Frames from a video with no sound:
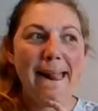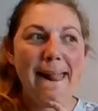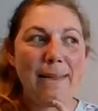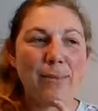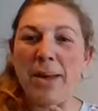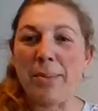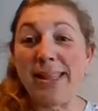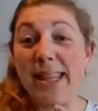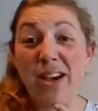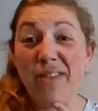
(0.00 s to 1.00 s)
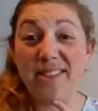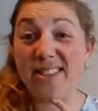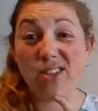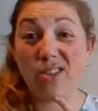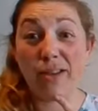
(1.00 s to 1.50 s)
when I'm at the office,
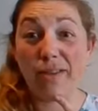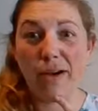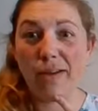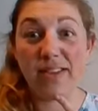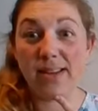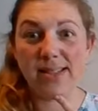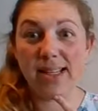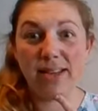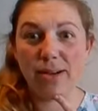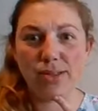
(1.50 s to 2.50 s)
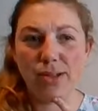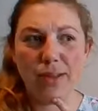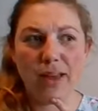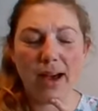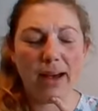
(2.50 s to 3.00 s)
I kind of obviously don't do
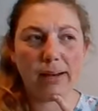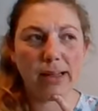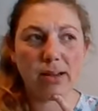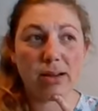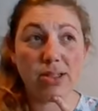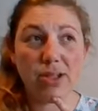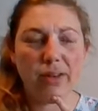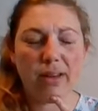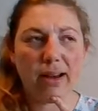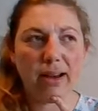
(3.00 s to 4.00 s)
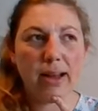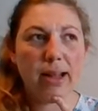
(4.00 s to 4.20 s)
that. I can't do that.